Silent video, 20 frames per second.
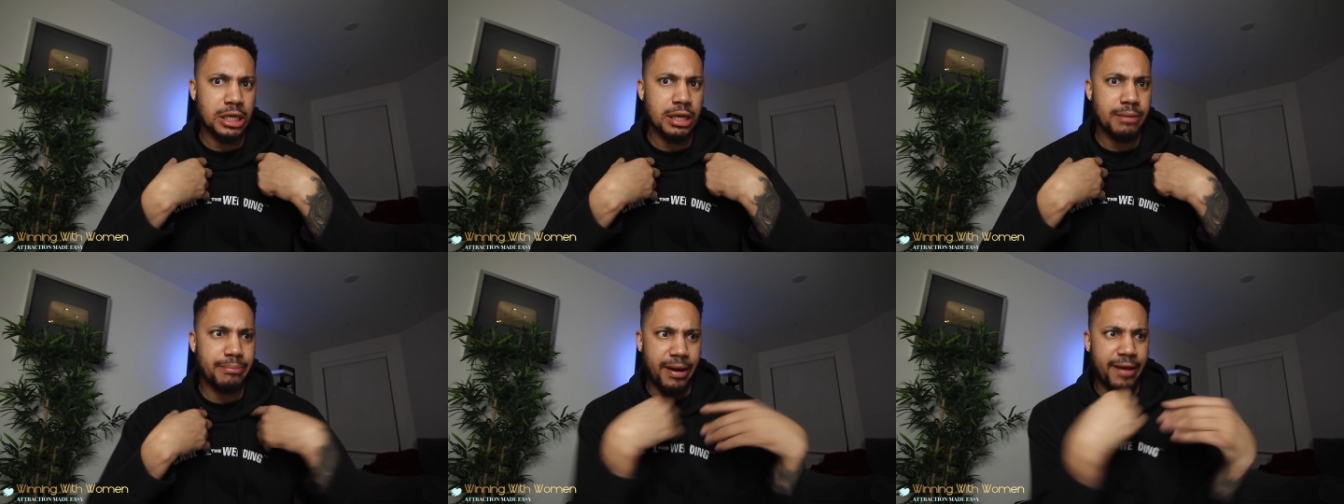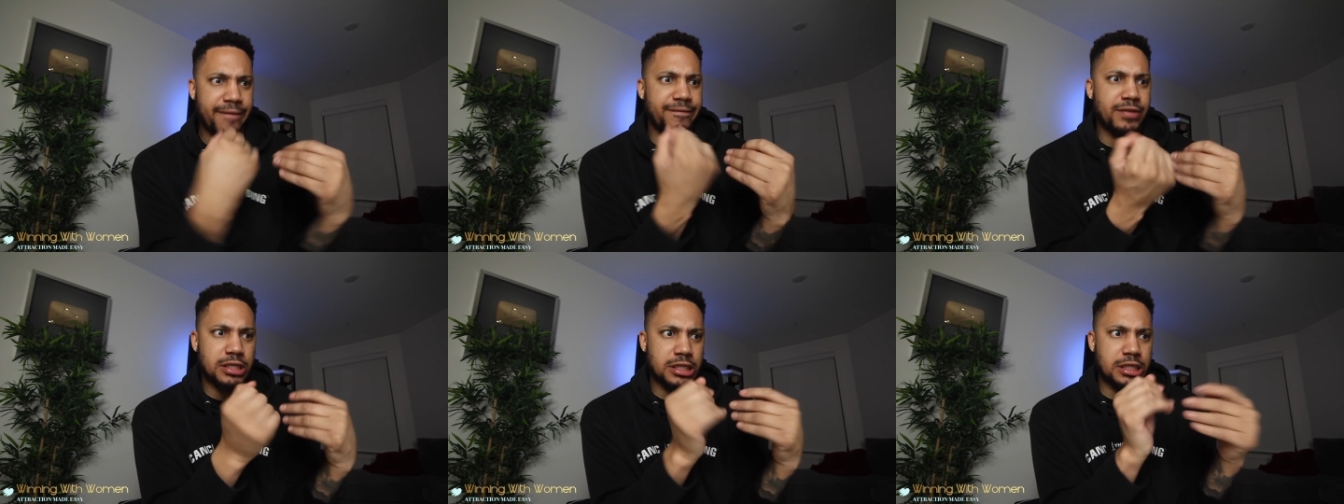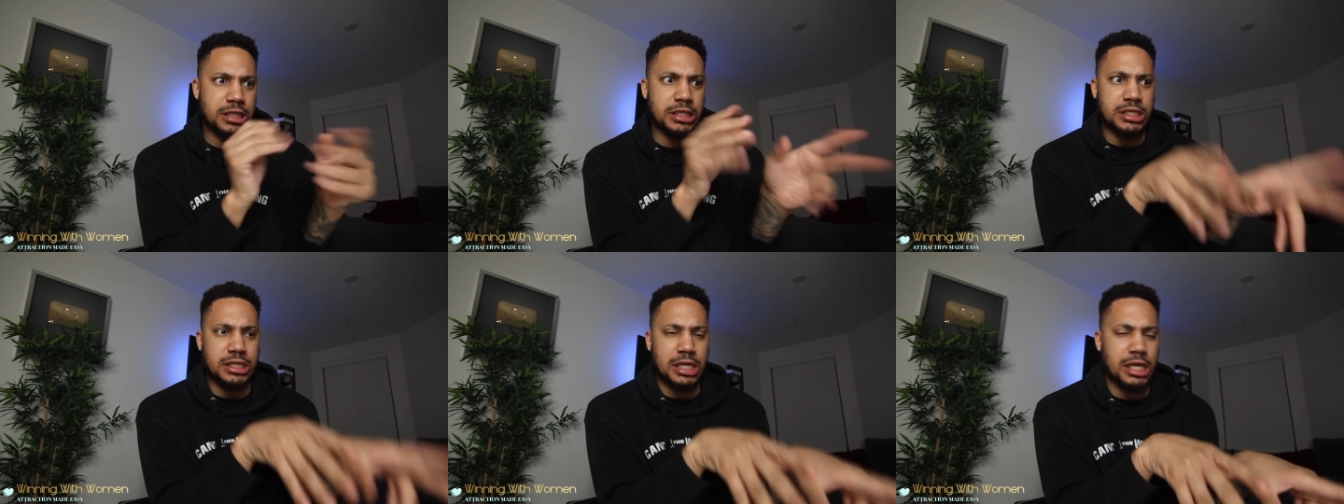But if he
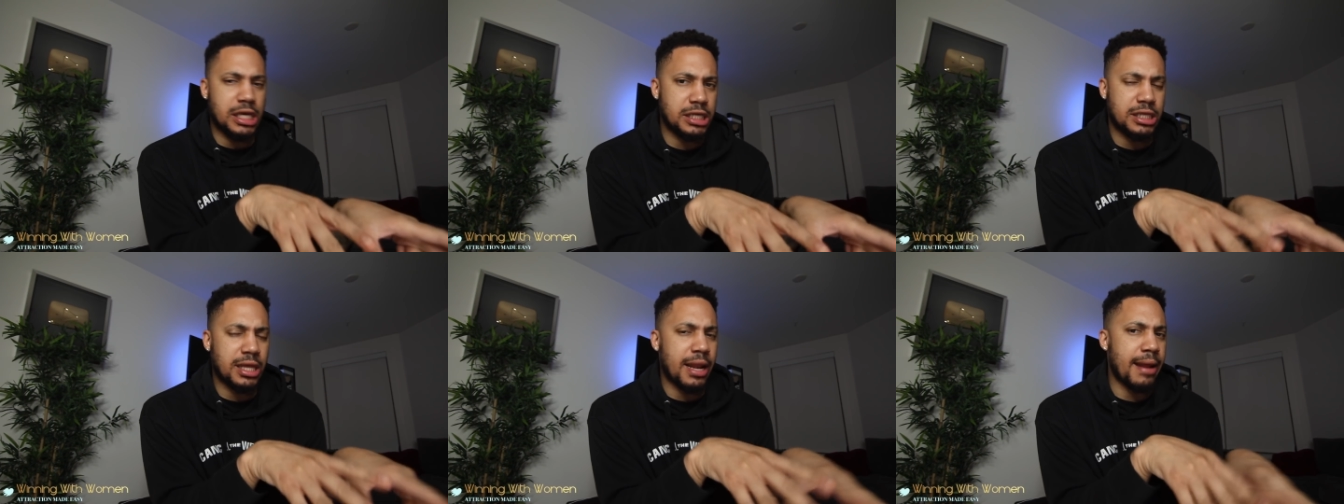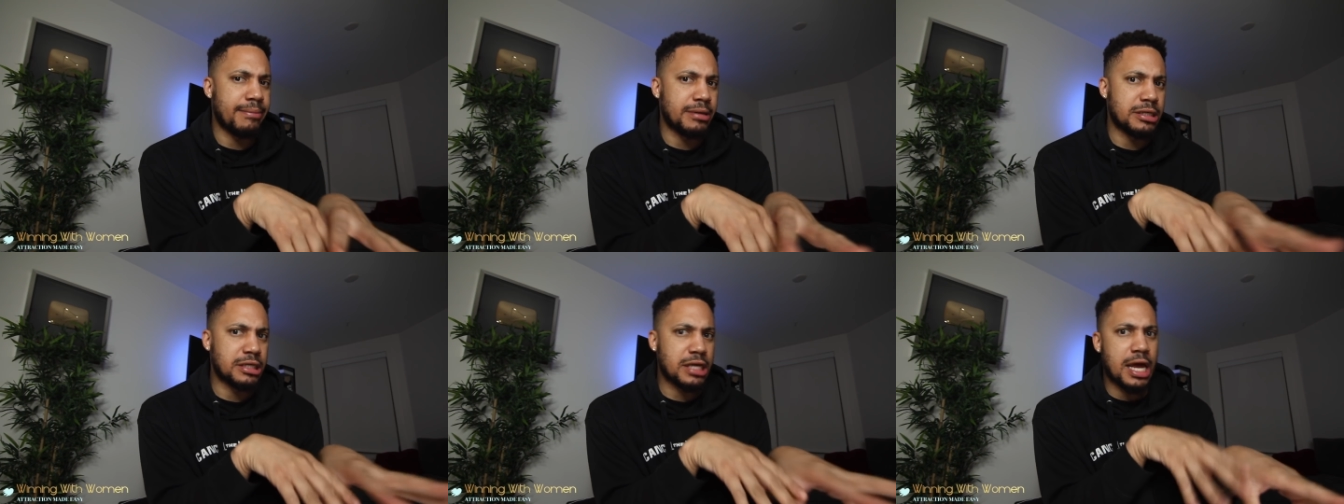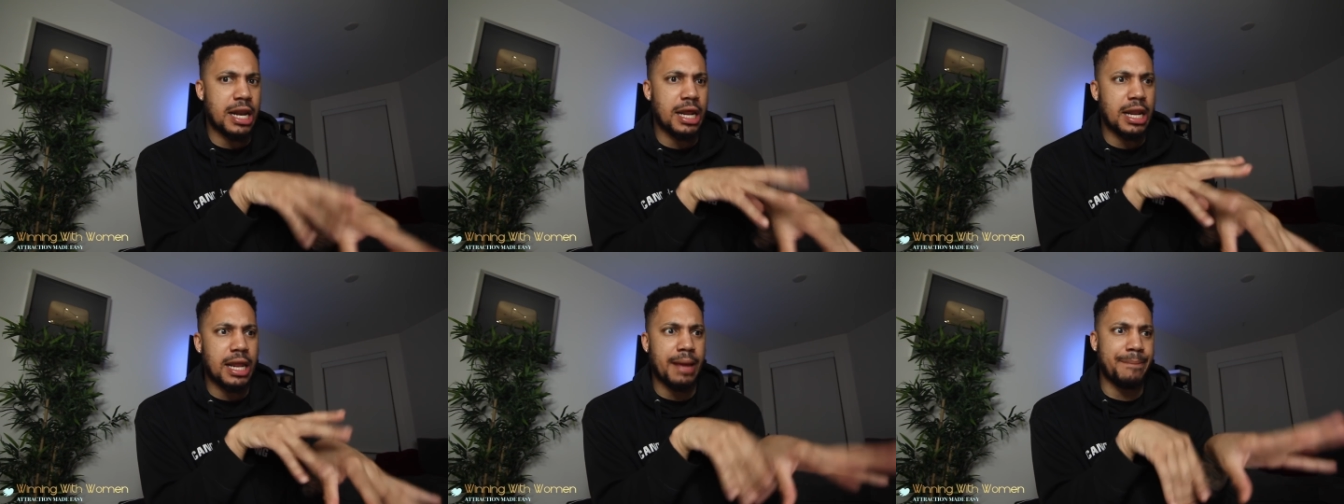just sees that I'm just
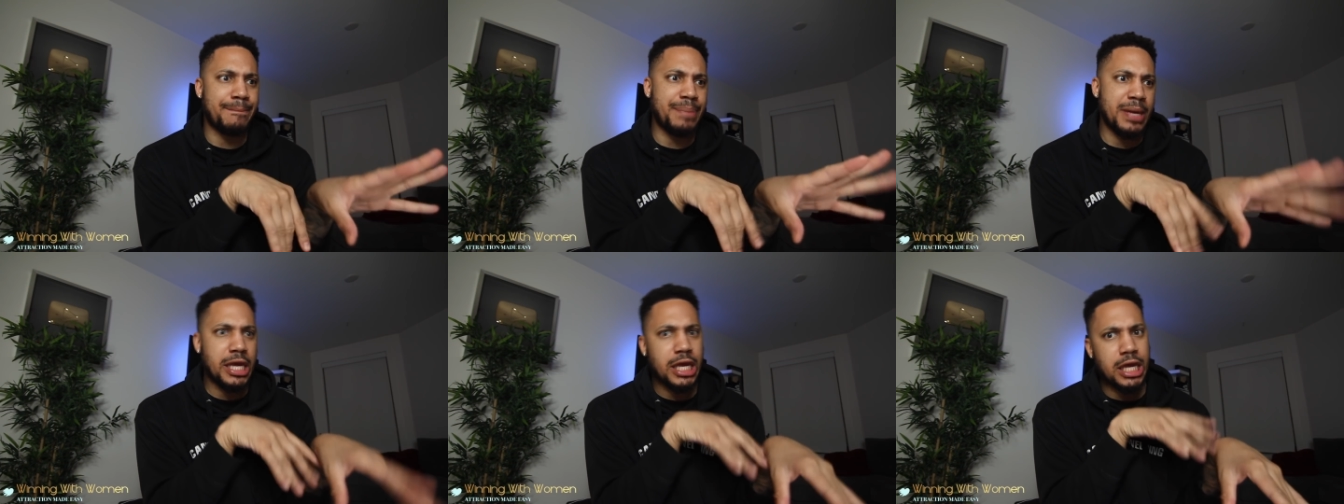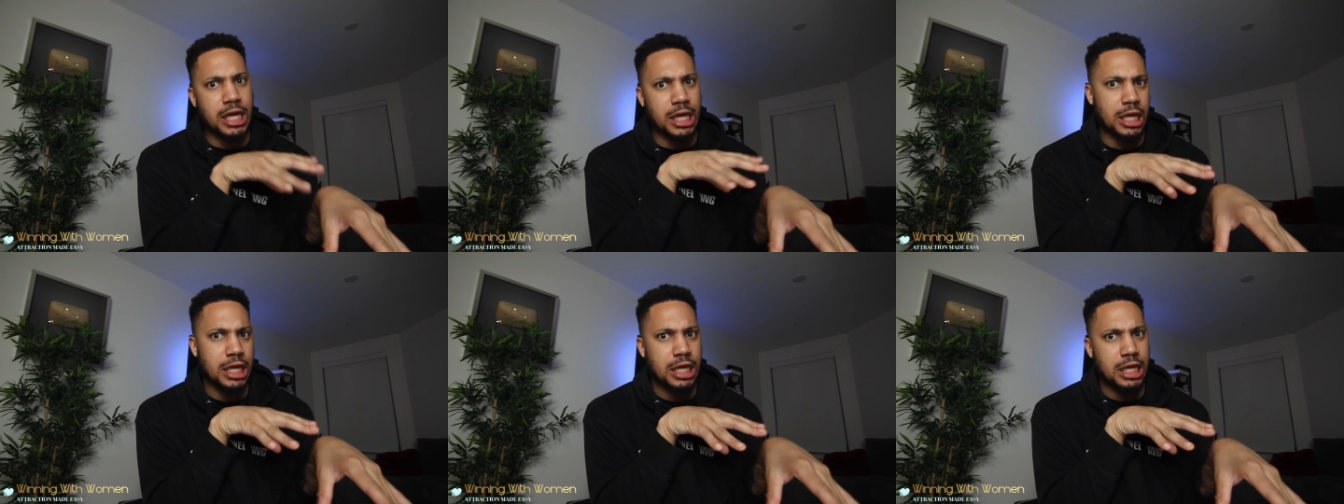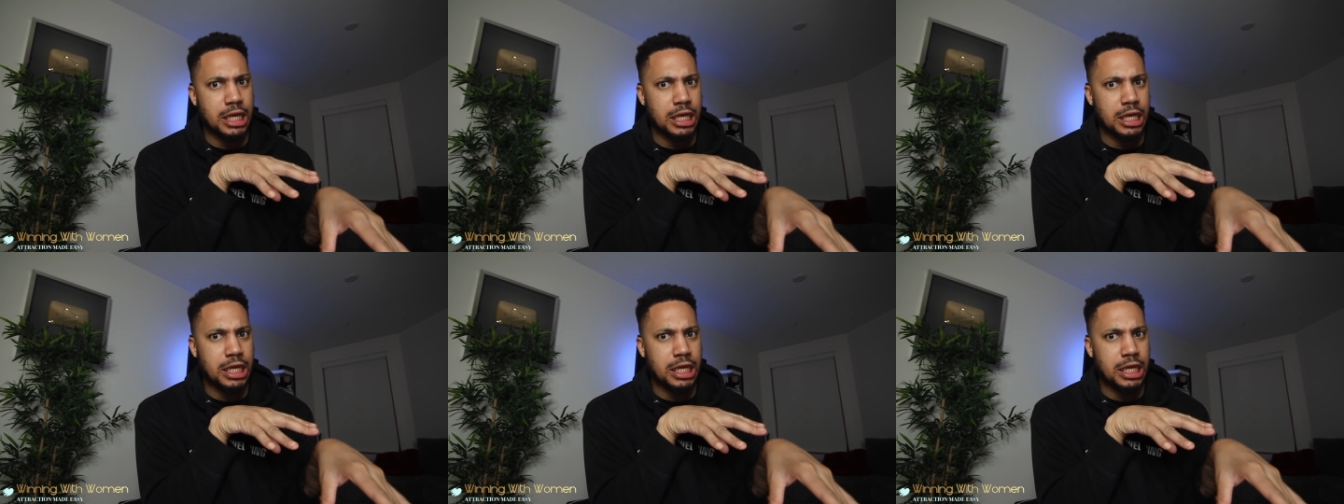kind of like peeking,